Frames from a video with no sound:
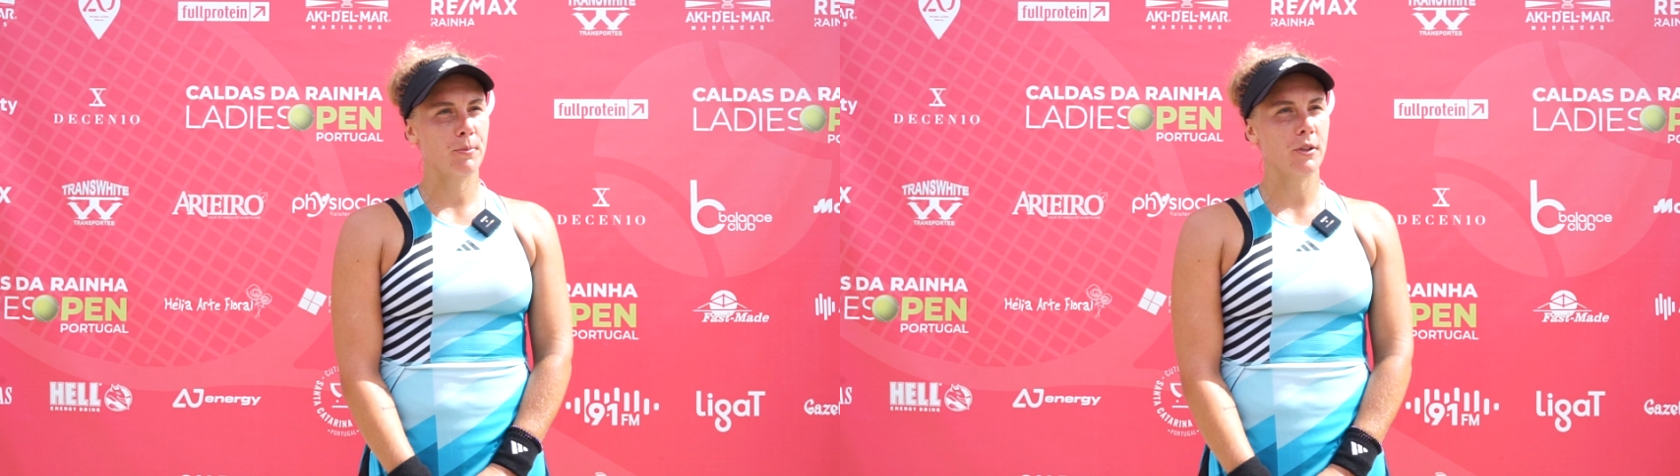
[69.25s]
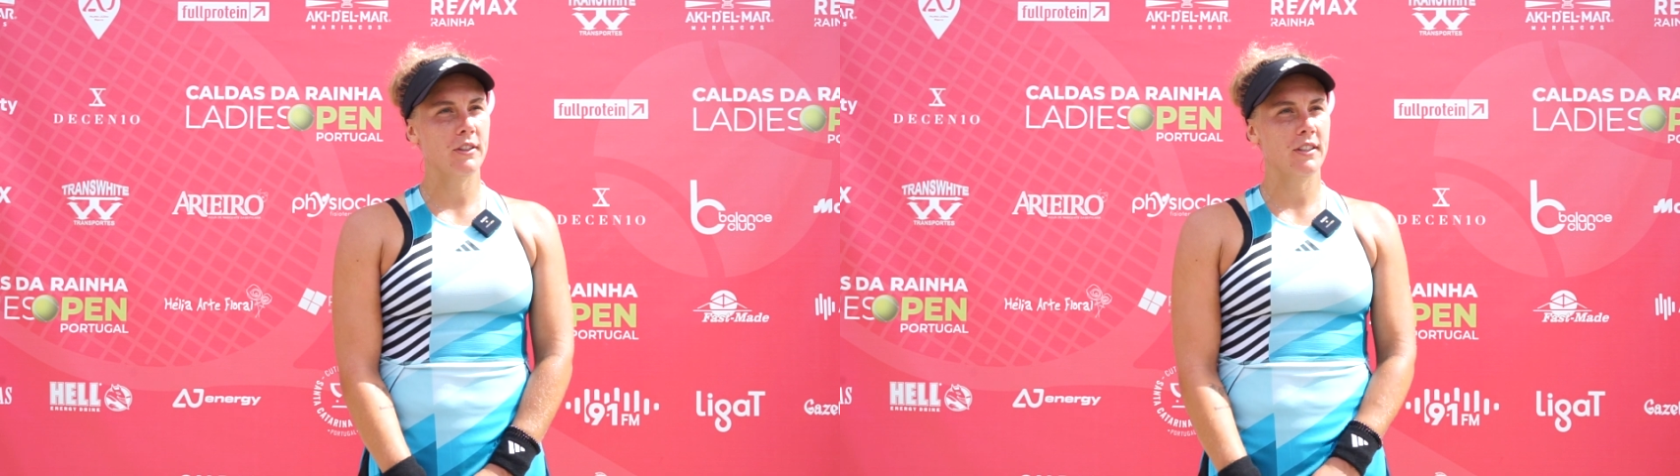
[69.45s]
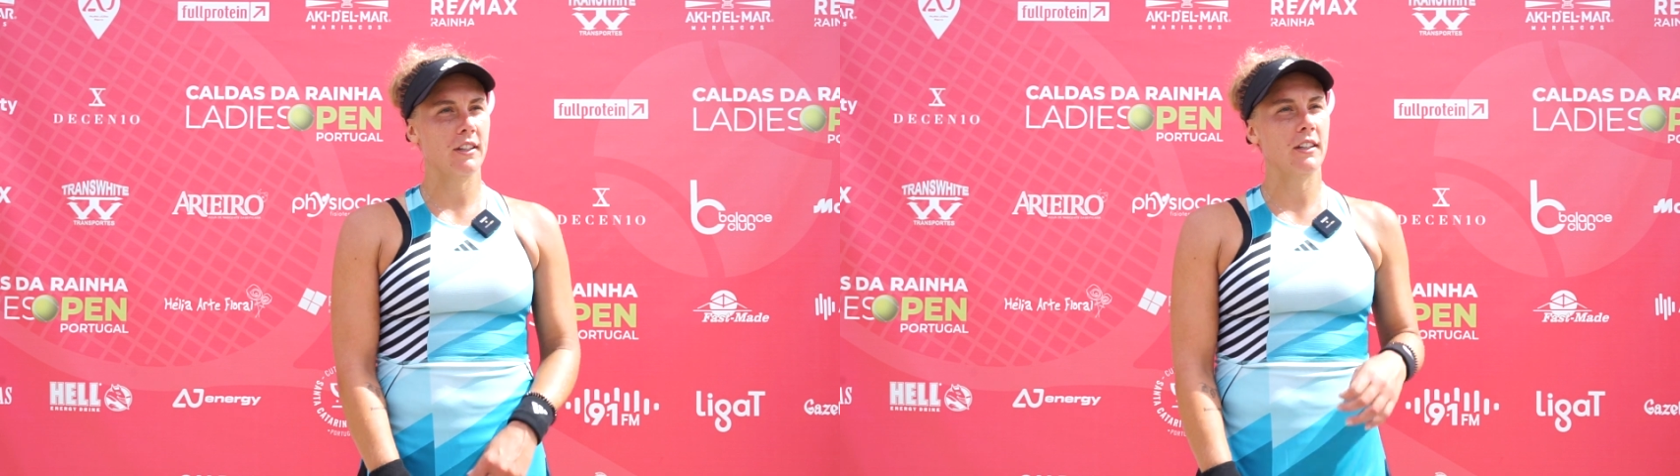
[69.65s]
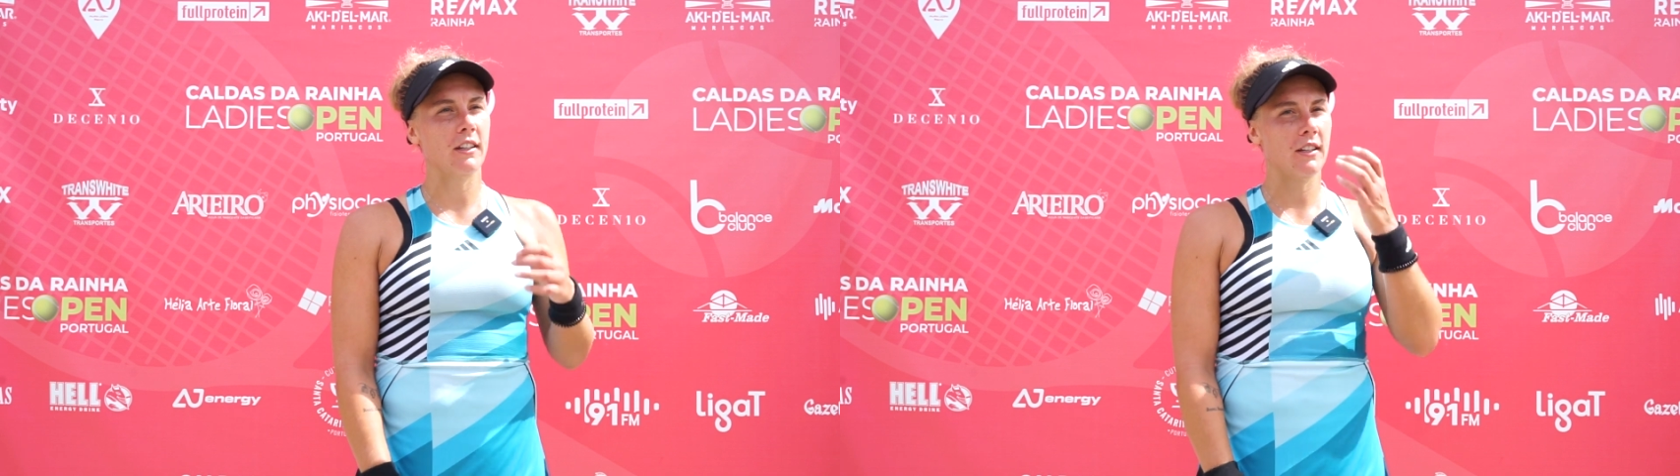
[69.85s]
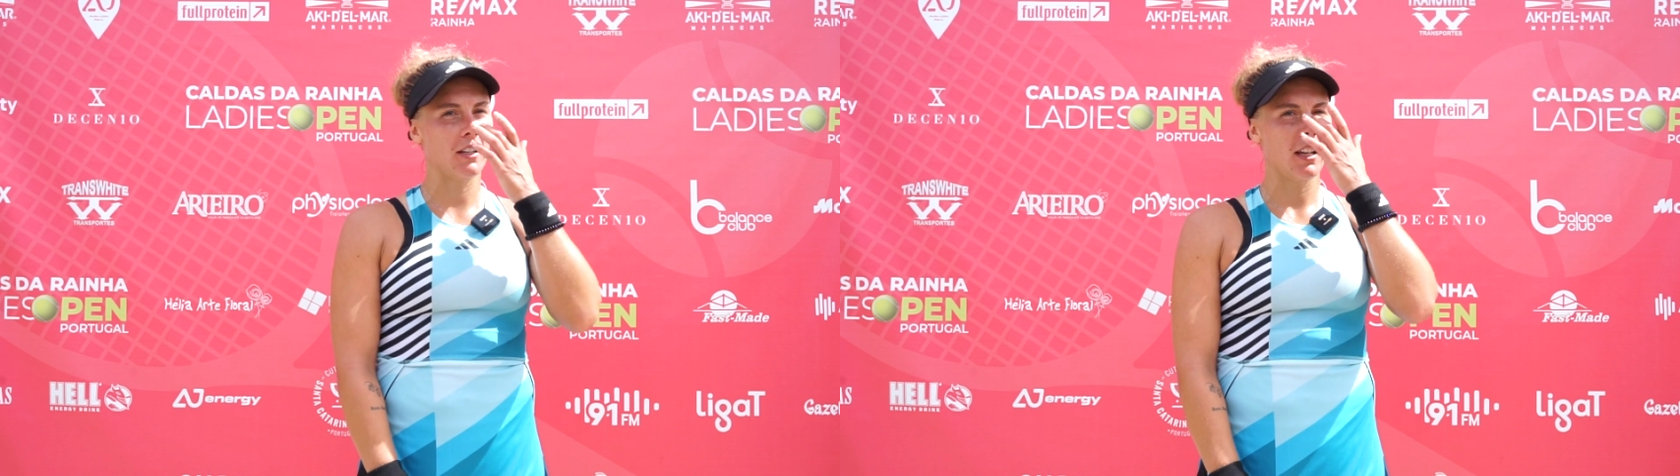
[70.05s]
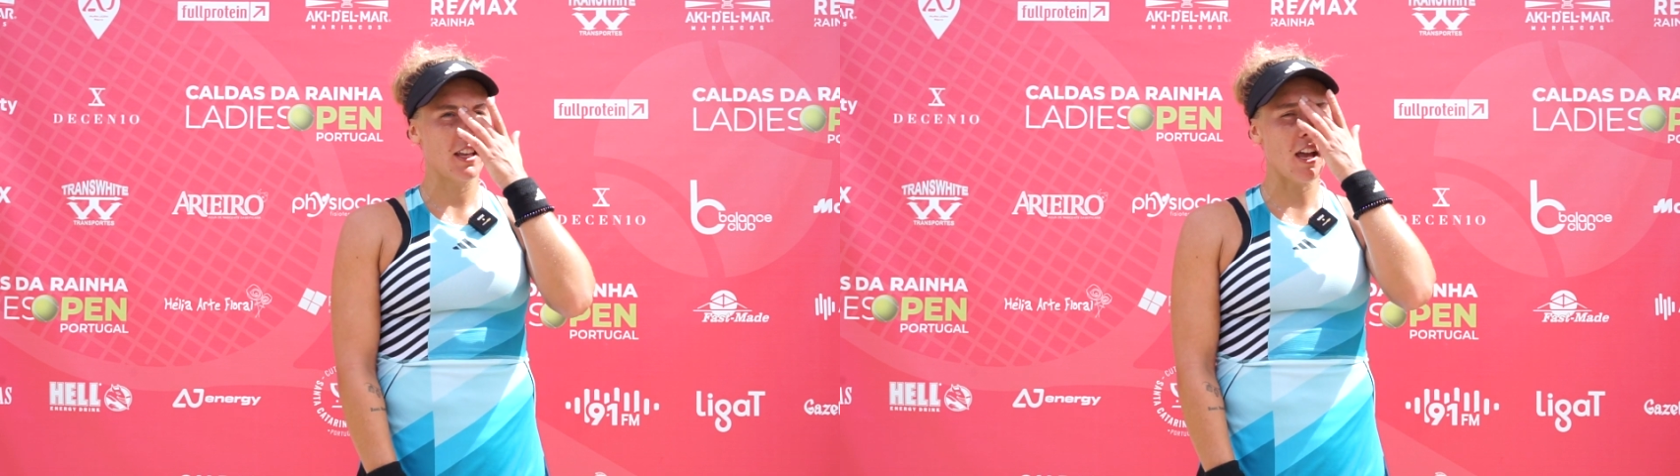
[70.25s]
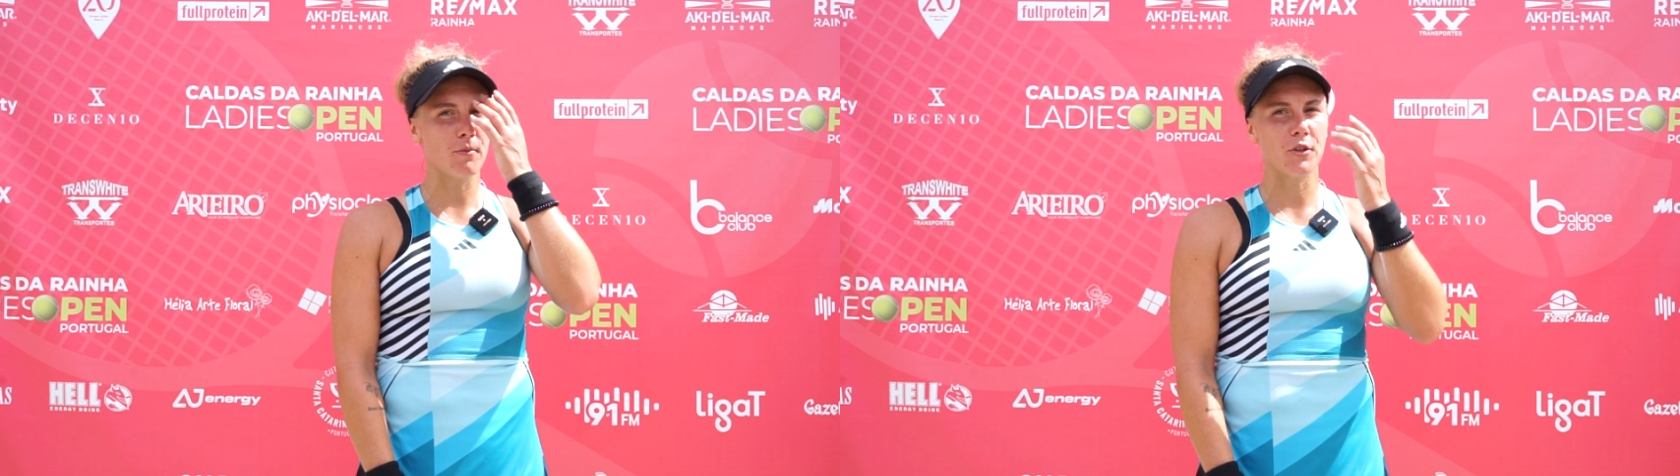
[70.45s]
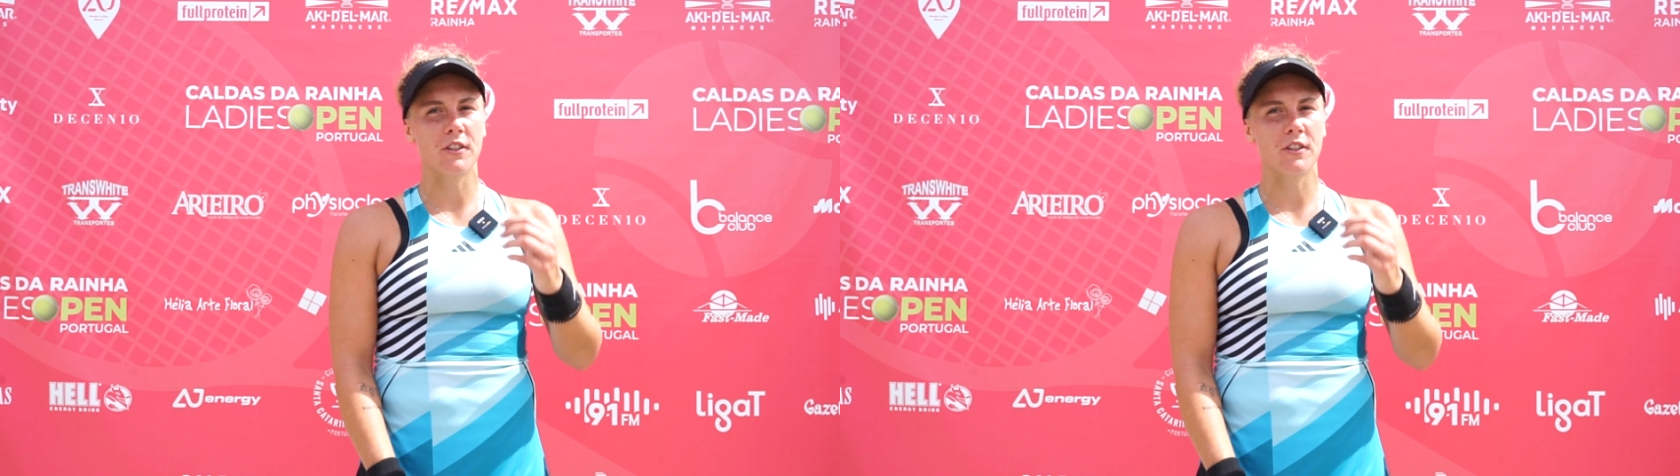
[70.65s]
But I'm